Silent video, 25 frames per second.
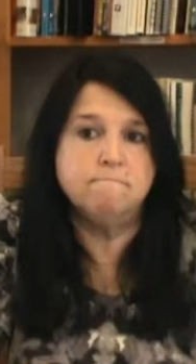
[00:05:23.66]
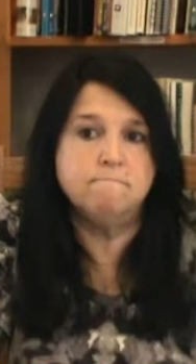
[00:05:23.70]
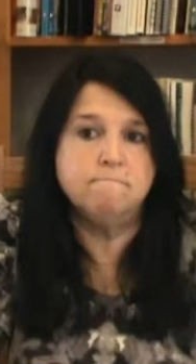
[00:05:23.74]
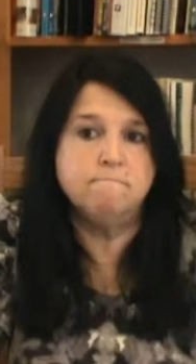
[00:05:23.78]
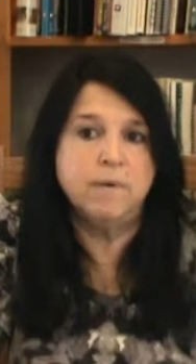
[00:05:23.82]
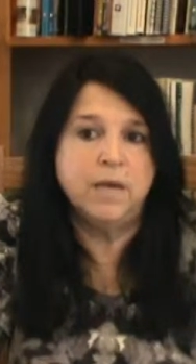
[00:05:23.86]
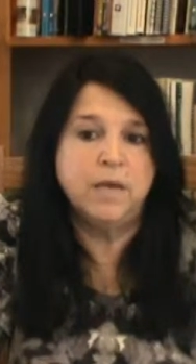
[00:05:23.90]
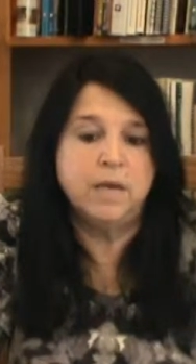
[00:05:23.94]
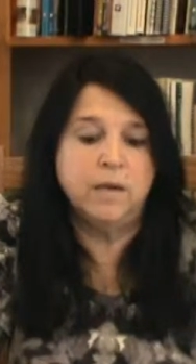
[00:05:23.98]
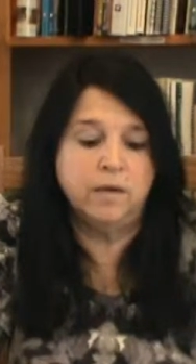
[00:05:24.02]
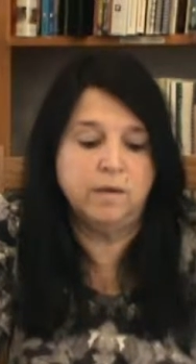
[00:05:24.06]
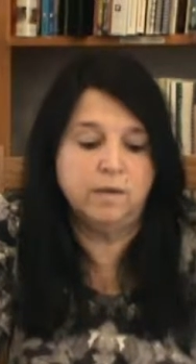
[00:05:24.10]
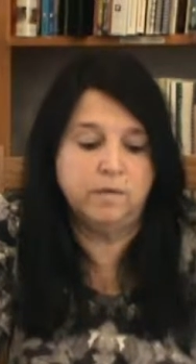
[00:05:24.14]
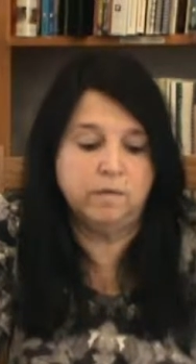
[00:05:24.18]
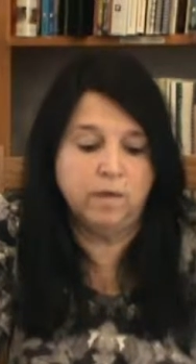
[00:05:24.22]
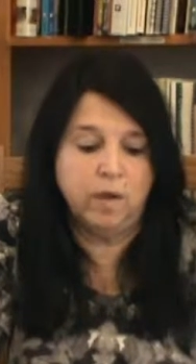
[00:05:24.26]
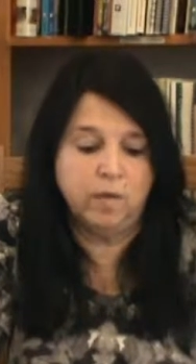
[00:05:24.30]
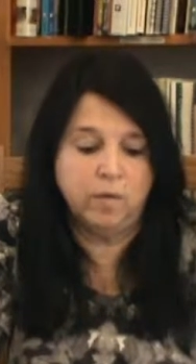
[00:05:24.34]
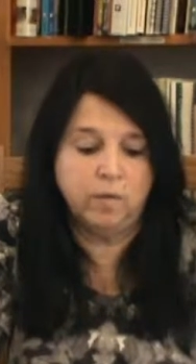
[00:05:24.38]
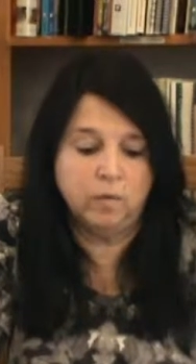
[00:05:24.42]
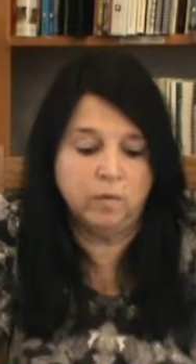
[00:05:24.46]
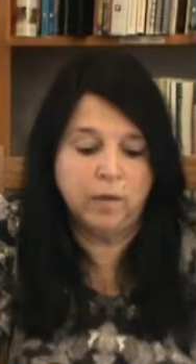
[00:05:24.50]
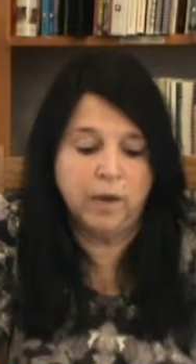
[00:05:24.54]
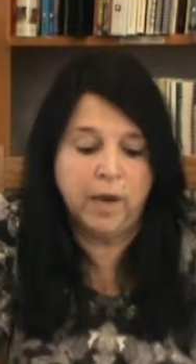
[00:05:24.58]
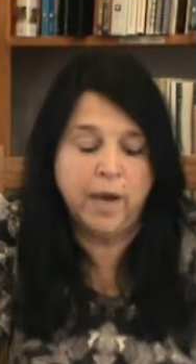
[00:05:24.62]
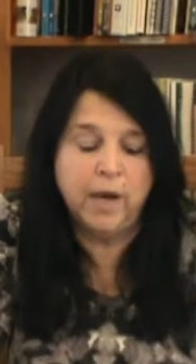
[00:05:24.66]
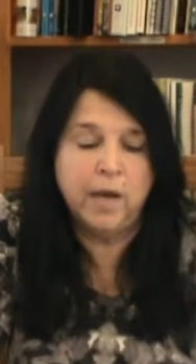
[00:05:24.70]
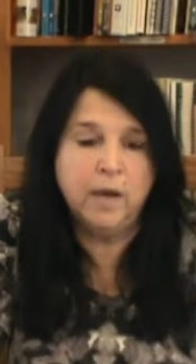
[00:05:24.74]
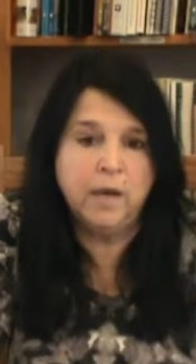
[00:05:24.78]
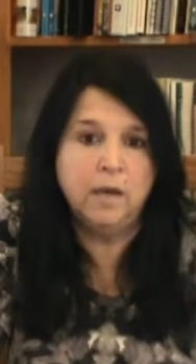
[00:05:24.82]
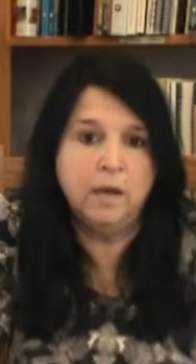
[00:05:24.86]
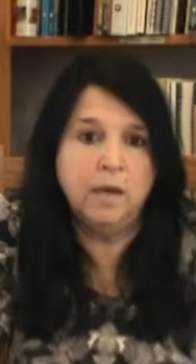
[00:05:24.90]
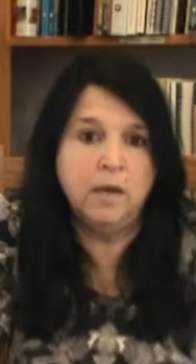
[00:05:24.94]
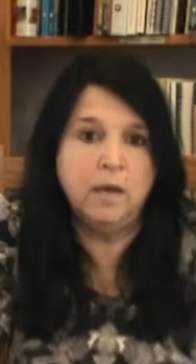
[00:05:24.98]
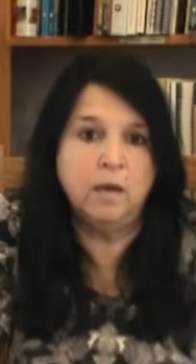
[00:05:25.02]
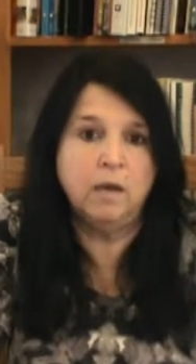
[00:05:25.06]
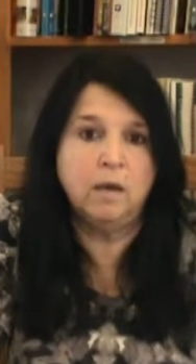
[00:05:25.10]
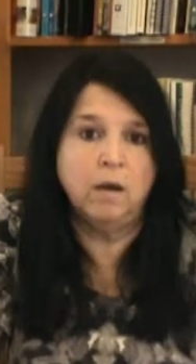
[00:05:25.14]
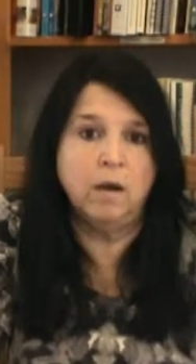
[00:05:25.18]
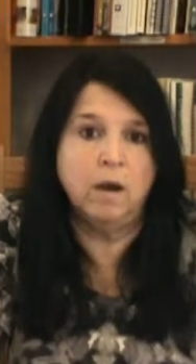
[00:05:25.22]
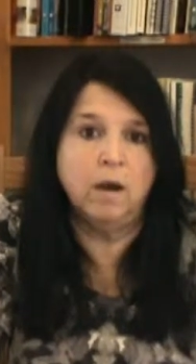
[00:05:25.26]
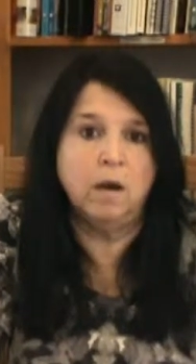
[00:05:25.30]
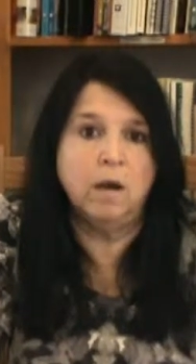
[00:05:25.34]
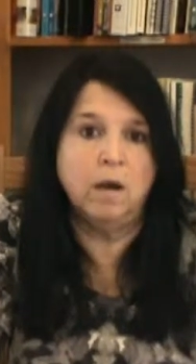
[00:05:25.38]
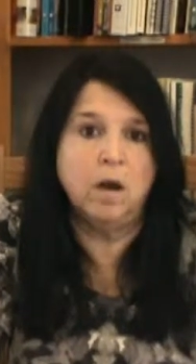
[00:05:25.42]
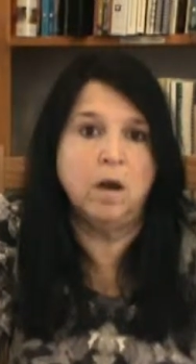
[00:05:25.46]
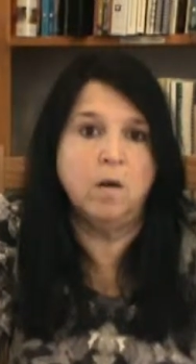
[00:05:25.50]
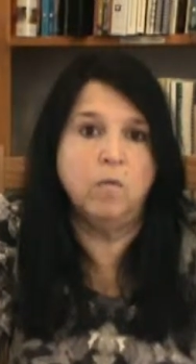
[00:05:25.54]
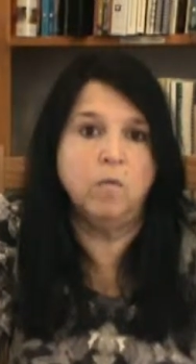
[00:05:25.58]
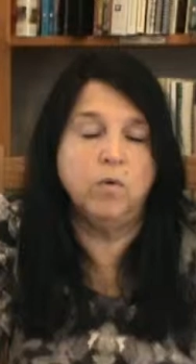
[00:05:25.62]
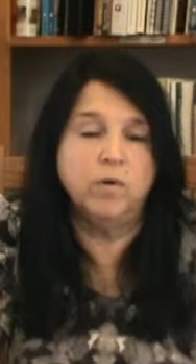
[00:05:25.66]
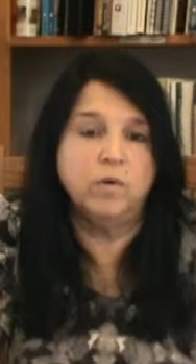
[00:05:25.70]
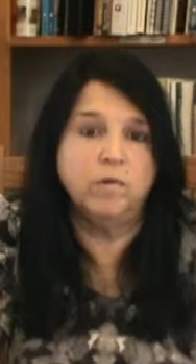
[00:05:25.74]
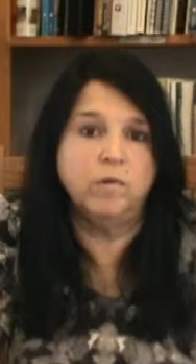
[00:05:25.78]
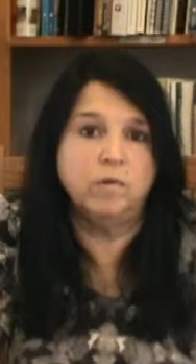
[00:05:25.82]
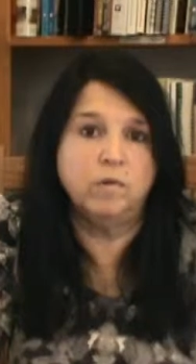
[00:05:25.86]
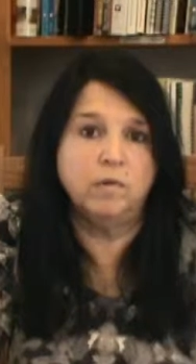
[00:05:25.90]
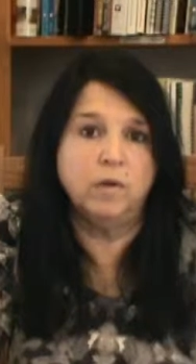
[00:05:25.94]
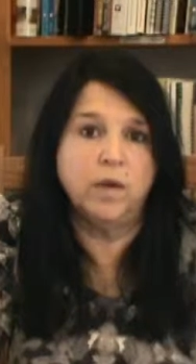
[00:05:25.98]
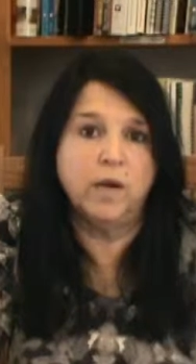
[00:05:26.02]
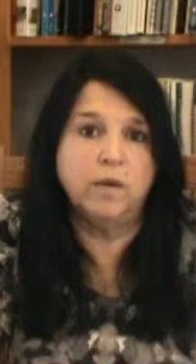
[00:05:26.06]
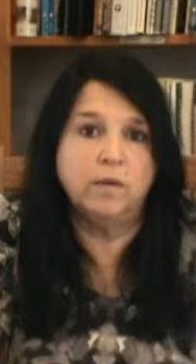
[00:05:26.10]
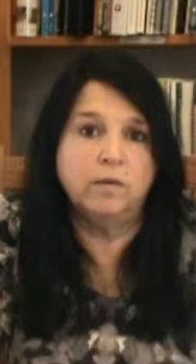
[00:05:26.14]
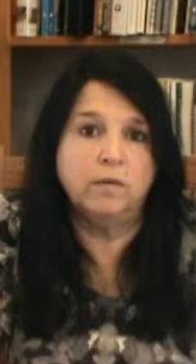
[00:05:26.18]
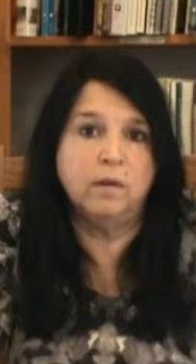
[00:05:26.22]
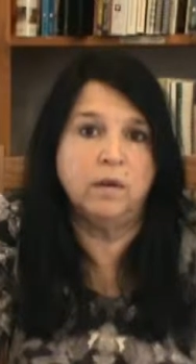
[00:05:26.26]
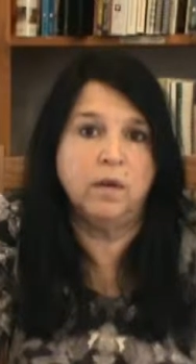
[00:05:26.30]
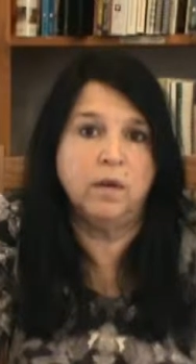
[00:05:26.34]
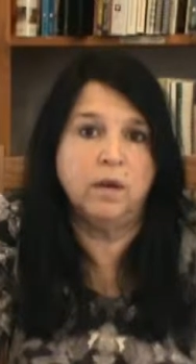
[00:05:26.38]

me and this other lady would select